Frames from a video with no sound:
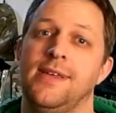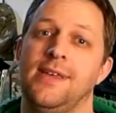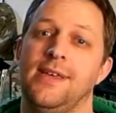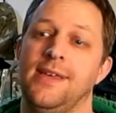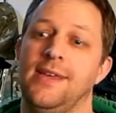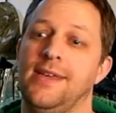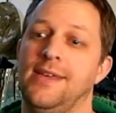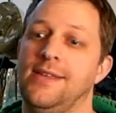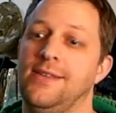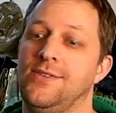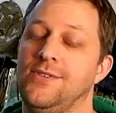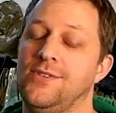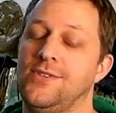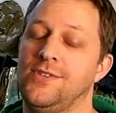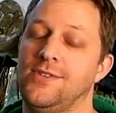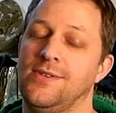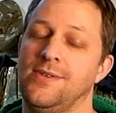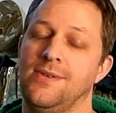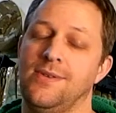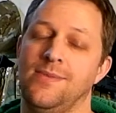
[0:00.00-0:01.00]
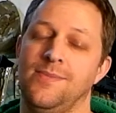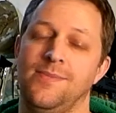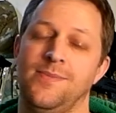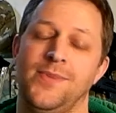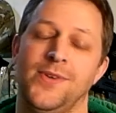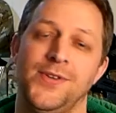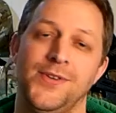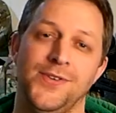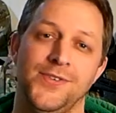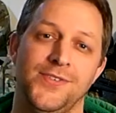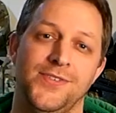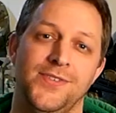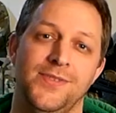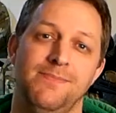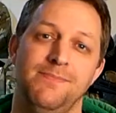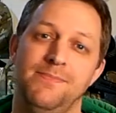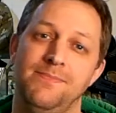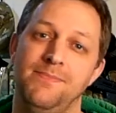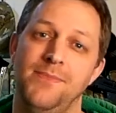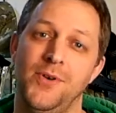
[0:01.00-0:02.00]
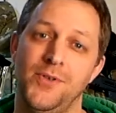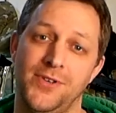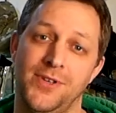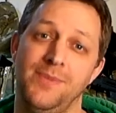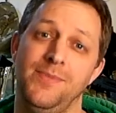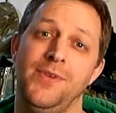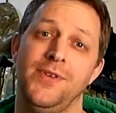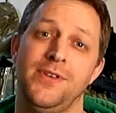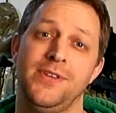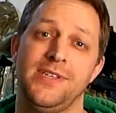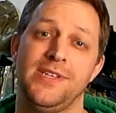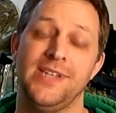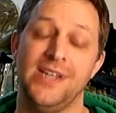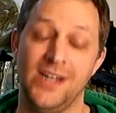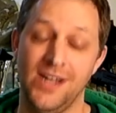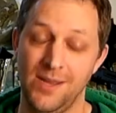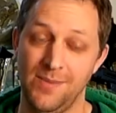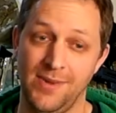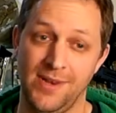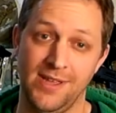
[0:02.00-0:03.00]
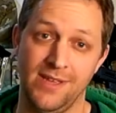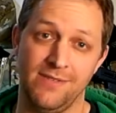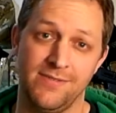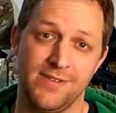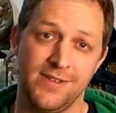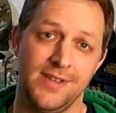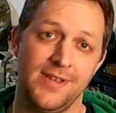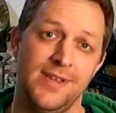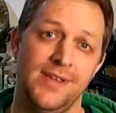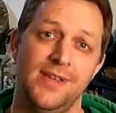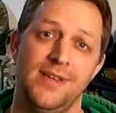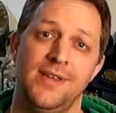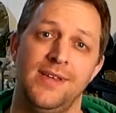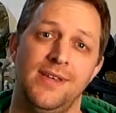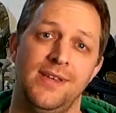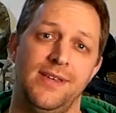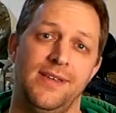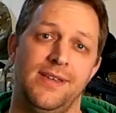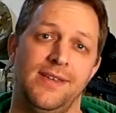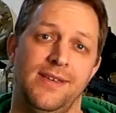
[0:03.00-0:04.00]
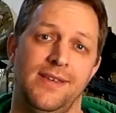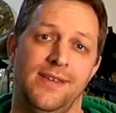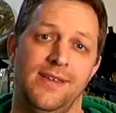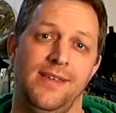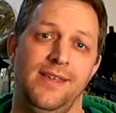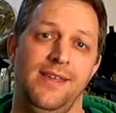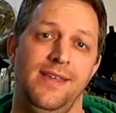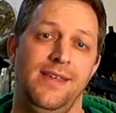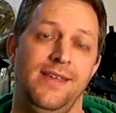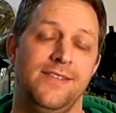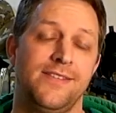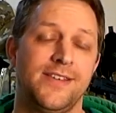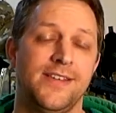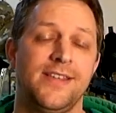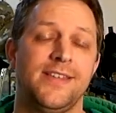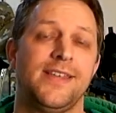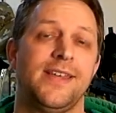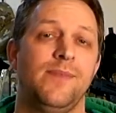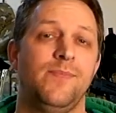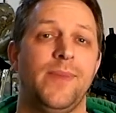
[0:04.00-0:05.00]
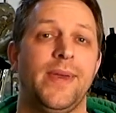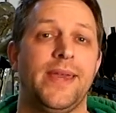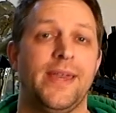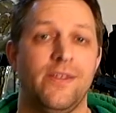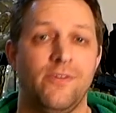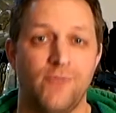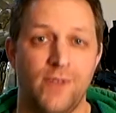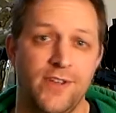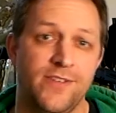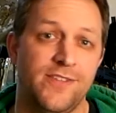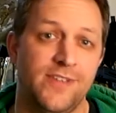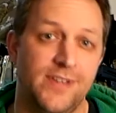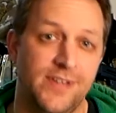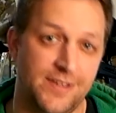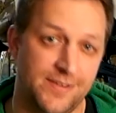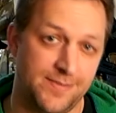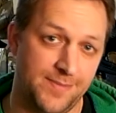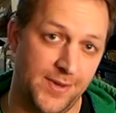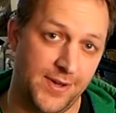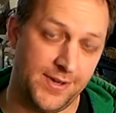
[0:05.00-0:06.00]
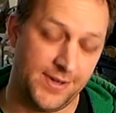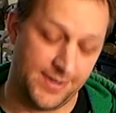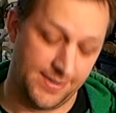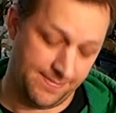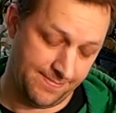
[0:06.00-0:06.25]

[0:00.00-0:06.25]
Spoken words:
is because the mod community, I believe, is going to take big interest in this marker.